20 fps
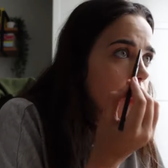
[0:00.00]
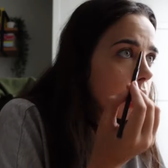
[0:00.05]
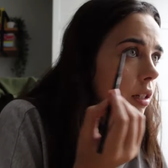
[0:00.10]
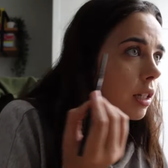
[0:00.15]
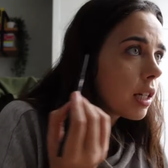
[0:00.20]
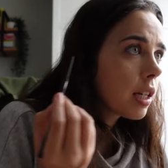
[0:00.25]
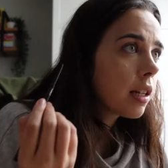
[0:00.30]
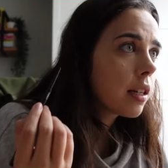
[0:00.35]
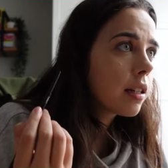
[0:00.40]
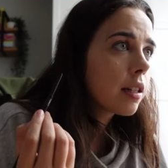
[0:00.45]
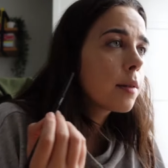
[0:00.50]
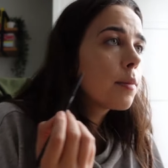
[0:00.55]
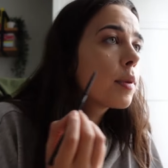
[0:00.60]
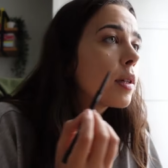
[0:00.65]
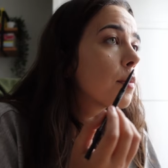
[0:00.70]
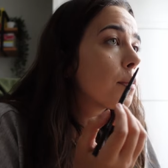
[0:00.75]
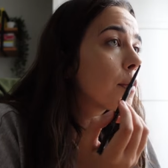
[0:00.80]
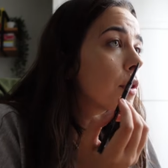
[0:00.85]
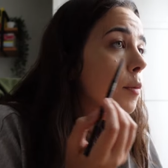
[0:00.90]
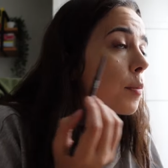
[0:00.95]
looking a
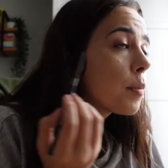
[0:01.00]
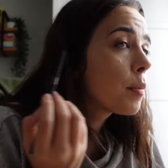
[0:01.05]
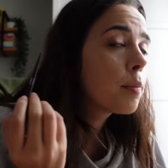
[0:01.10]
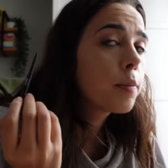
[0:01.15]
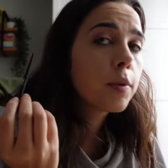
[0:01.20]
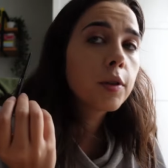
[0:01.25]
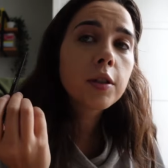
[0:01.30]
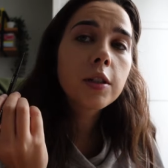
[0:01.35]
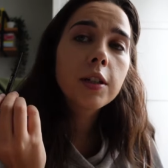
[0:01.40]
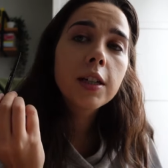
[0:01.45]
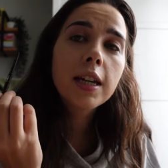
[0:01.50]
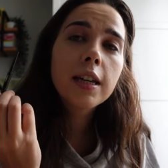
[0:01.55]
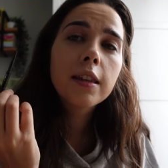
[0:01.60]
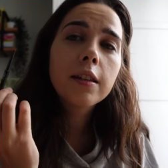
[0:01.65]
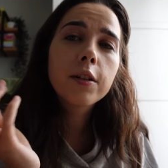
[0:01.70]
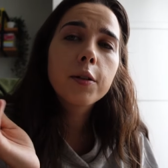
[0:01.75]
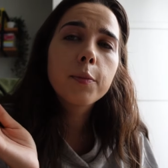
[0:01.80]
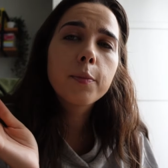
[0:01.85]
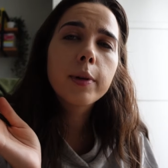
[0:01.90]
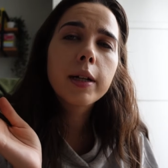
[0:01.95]
bit more put
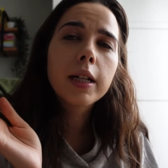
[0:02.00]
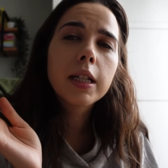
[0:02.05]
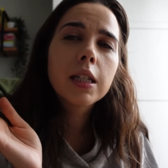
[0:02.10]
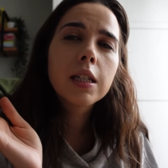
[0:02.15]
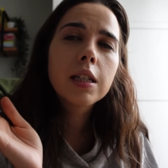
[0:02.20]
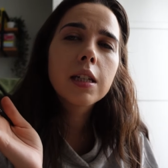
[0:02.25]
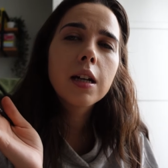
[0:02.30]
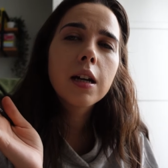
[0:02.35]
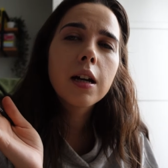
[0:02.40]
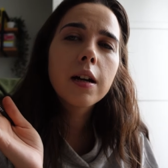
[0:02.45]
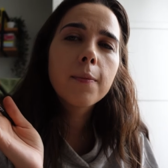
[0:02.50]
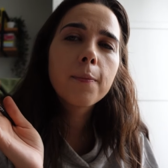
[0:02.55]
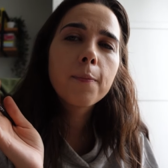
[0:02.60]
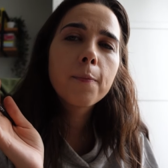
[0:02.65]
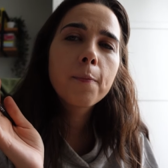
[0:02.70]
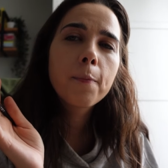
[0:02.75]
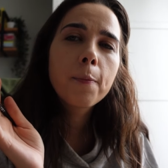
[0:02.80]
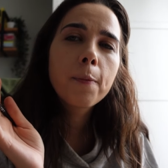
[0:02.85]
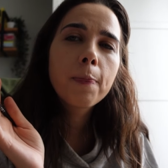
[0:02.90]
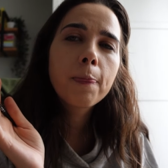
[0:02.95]
together, but I
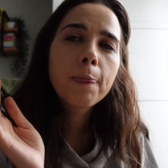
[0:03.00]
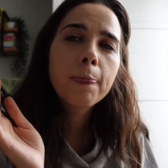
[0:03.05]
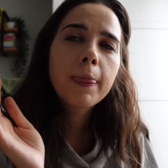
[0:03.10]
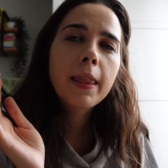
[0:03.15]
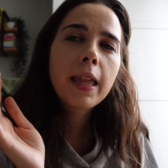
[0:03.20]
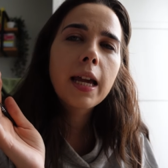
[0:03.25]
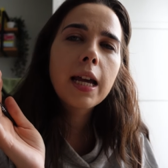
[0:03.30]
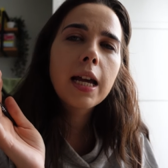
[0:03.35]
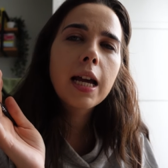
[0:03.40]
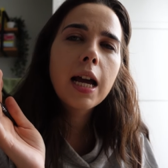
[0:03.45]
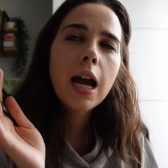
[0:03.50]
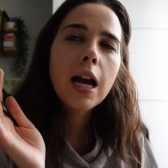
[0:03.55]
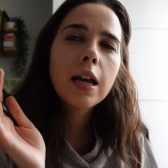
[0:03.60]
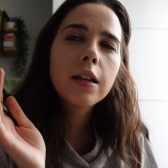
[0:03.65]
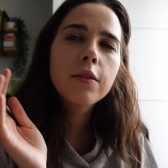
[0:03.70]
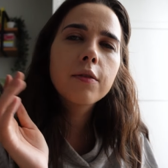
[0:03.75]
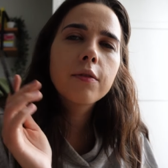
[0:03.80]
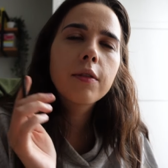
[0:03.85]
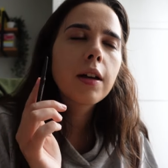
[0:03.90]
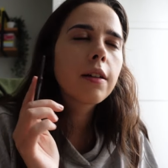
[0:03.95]

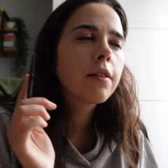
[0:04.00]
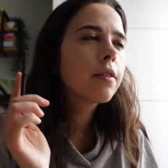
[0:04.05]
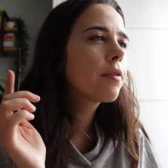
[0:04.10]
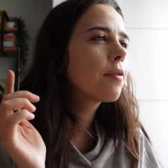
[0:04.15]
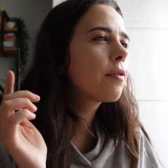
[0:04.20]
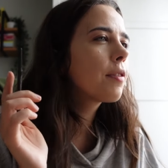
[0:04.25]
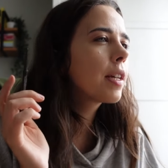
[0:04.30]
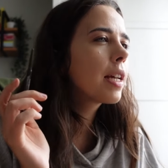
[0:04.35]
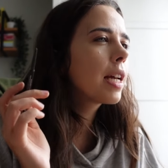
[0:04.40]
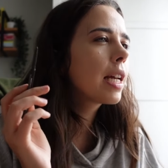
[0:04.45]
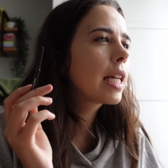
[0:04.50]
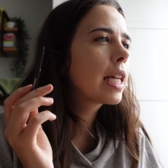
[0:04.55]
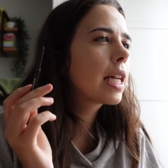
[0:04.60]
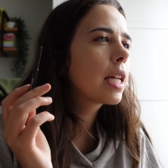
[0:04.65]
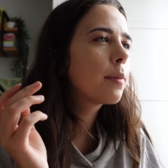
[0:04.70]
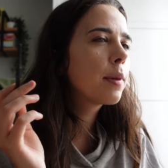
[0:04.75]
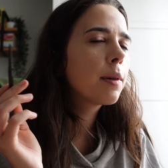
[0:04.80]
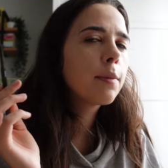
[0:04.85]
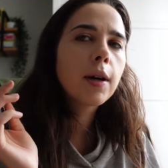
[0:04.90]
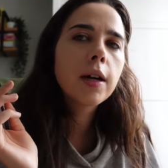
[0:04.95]
don't think I
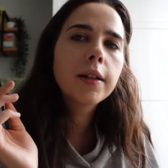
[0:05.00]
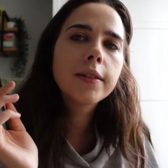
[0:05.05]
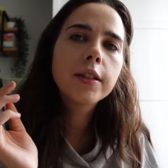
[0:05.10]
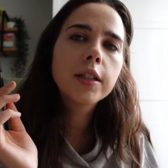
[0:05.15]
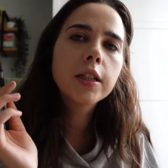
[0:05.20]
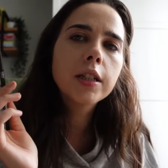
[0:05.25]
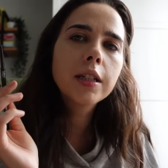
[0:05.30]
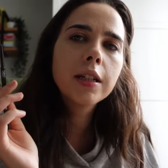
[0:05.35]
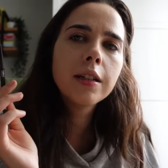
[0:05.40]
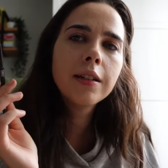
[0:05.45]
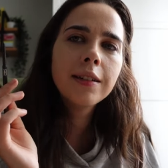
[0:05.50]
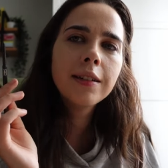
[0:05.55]
can be bothered.